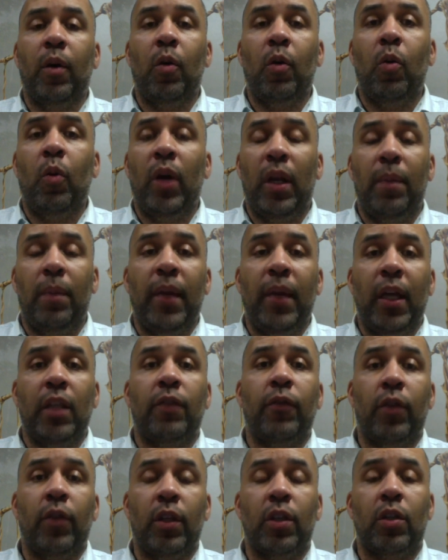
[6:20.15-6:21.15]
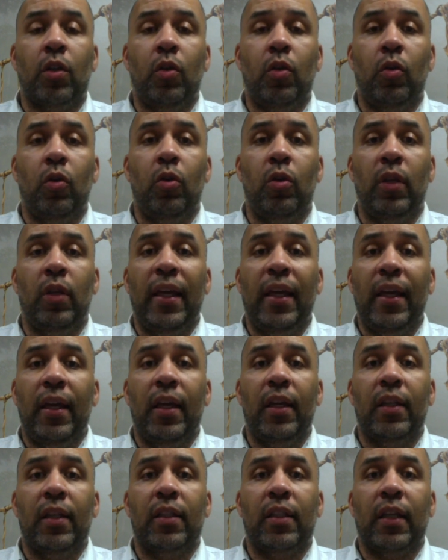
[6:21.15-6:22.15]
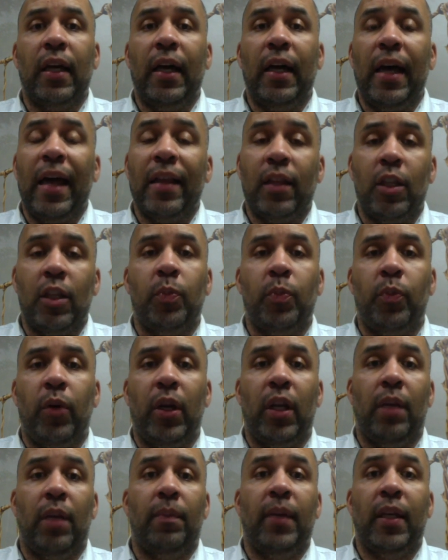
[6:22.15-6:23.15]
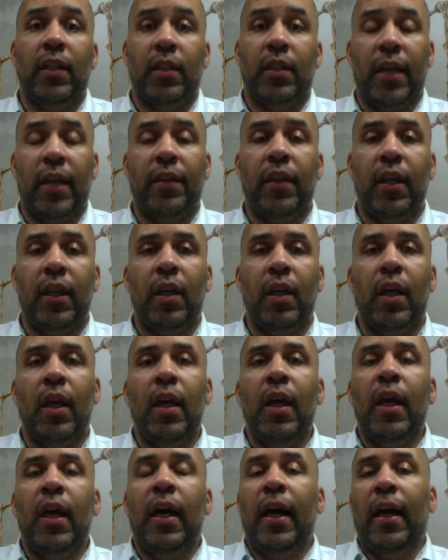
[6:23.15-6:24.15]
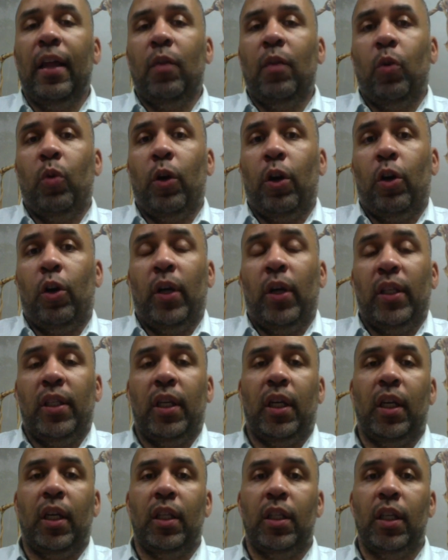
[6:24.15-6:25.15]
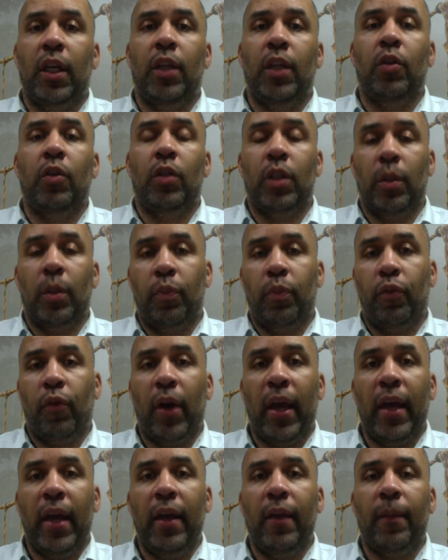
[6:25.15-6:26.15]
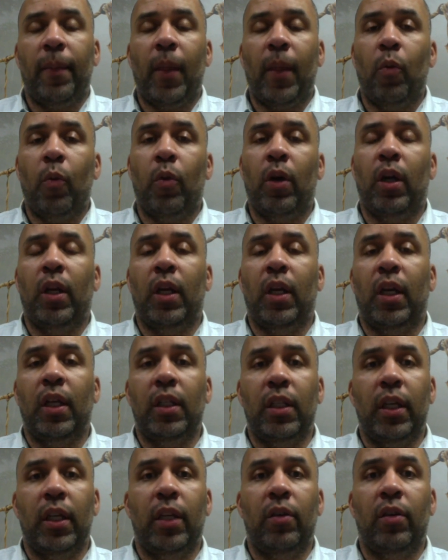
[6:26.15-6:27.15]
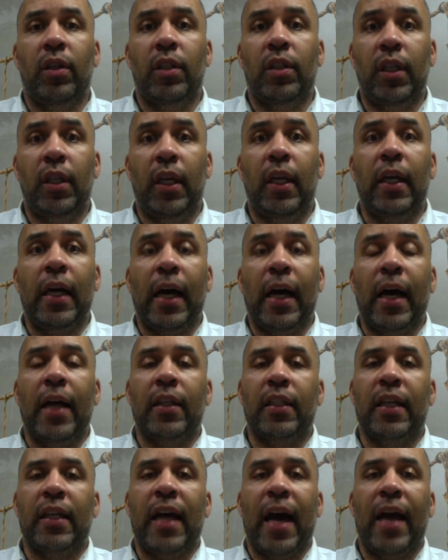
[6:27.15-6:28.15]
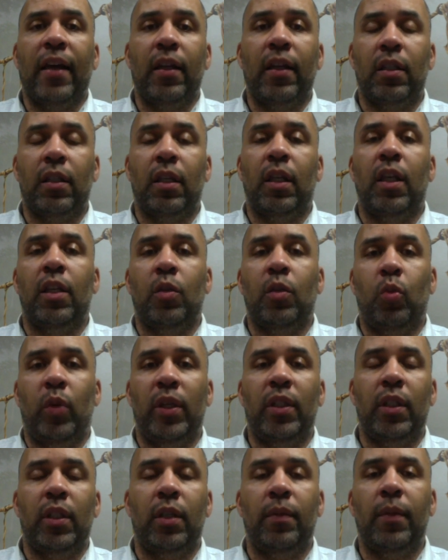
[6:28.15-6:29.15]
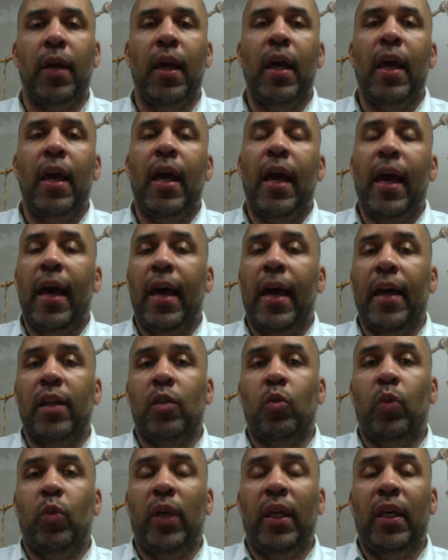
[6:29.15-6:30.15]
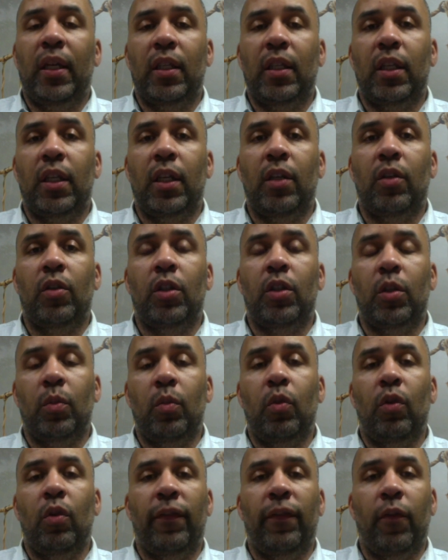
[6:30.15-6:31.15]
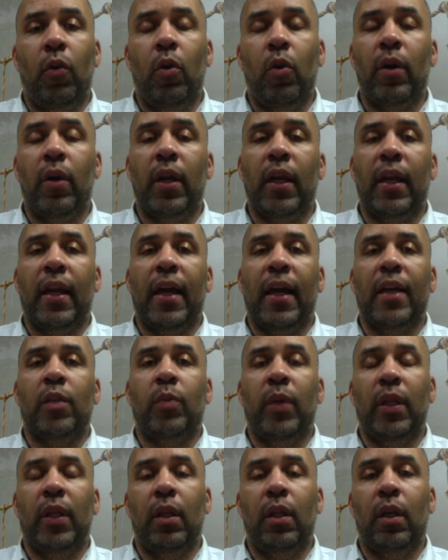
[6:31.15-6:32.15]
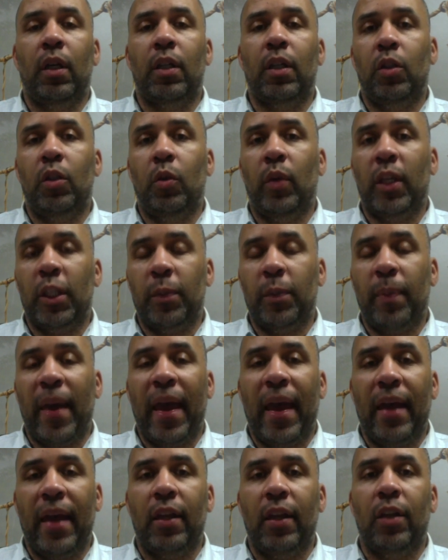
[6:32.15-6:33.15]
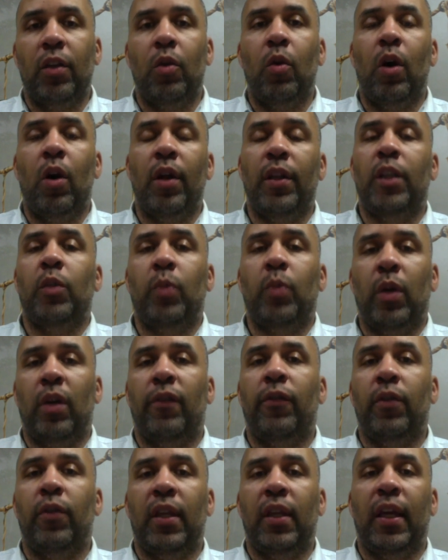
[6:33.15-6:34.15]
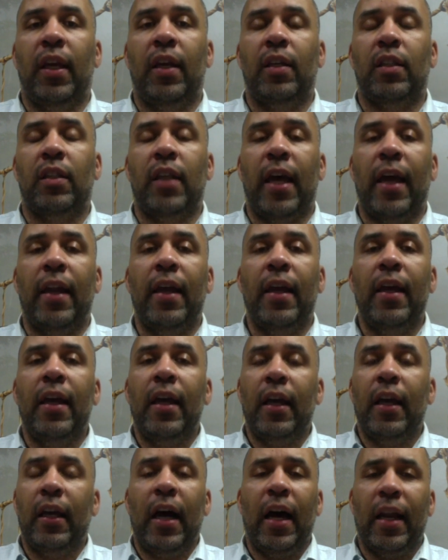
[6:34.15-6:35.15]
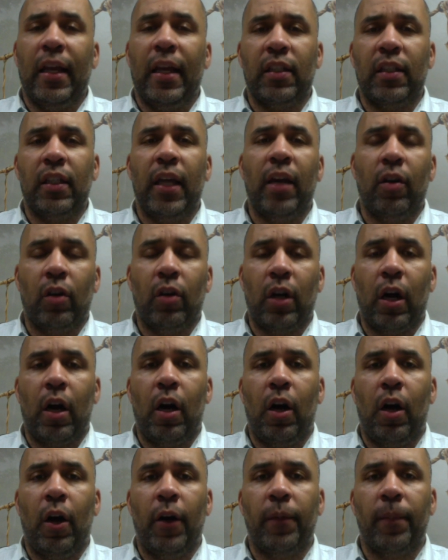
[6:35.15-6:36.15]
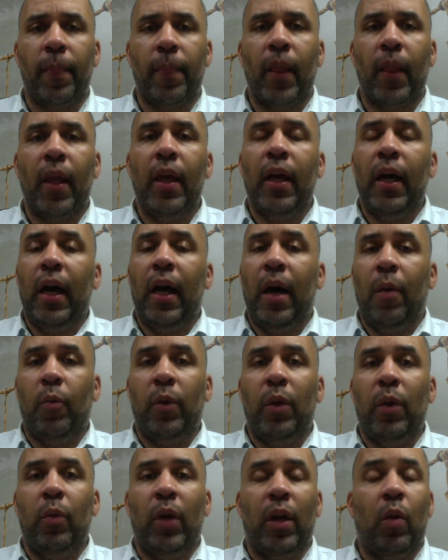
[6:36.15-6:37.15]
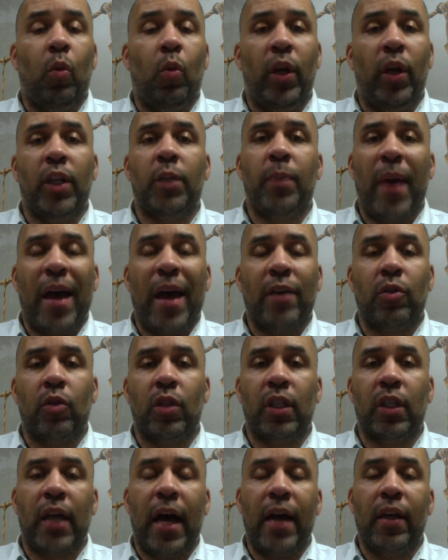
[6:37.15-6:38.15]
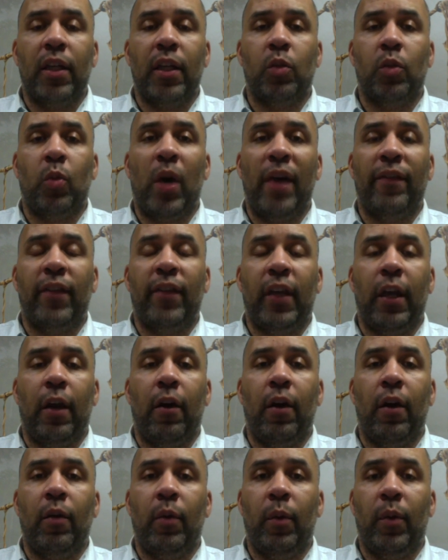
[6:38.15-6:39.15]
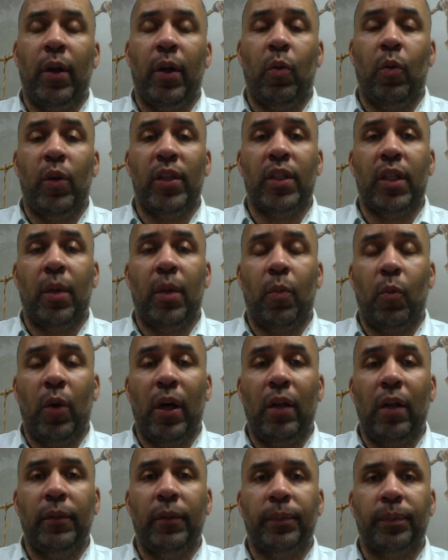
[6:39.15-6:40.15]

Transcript: What it means for the school is, at this point, it means nothing. We're going to continue to pray, and we're going to continue to seek God's guidance and His wisdom as we continue to move forward and as we look to expand and do all these wonderful things that God has laid on our heart. We want to wish Pastor Scott and his wife Karen, we want to wish them well.